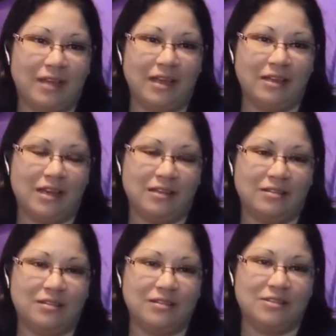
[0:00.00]
and
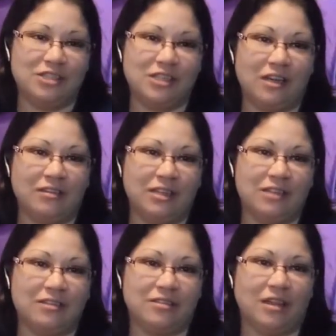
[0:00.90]
G-L-E
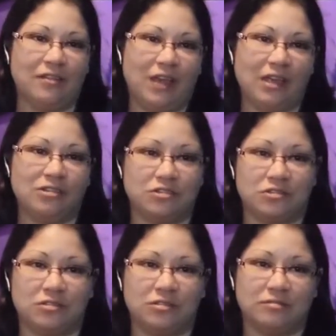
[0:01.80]
instead of
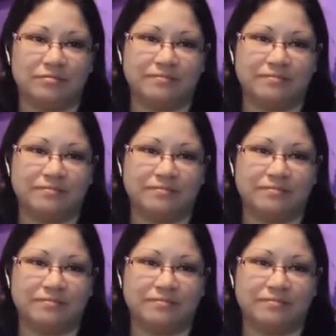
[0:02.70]
angel.